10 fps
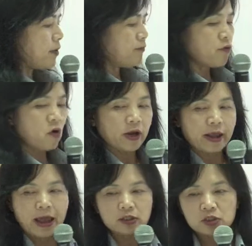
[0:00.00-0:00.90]
before it
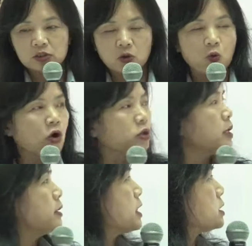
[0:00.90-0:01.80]
enters the quad,
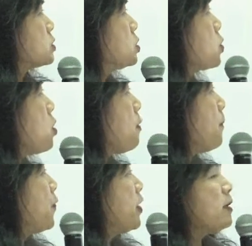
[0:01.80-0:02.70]
there's a so-called
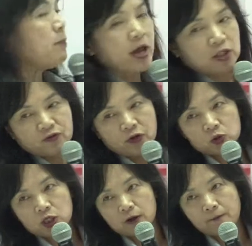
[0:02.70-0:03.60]
pre-mass
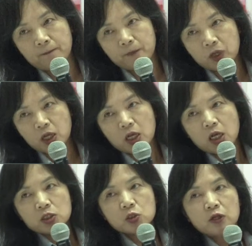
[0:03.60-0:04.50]
filter.
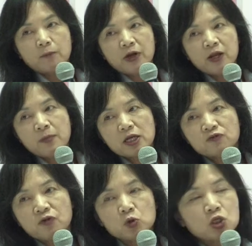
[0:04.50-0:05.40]
So the pre-mass
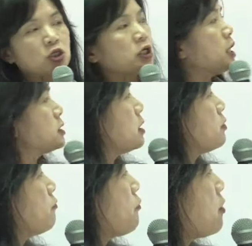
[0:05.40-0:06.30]
filter is
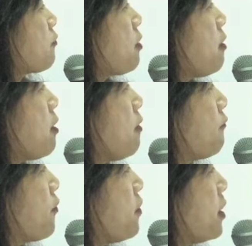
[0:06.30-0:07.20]
a
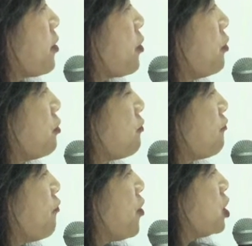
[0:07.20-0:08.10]
very curved
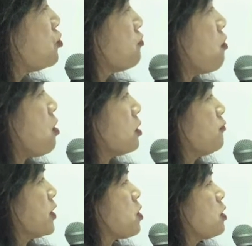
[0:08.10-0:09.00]
fringe rod.
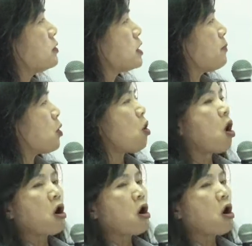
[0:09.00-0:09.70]
We call it double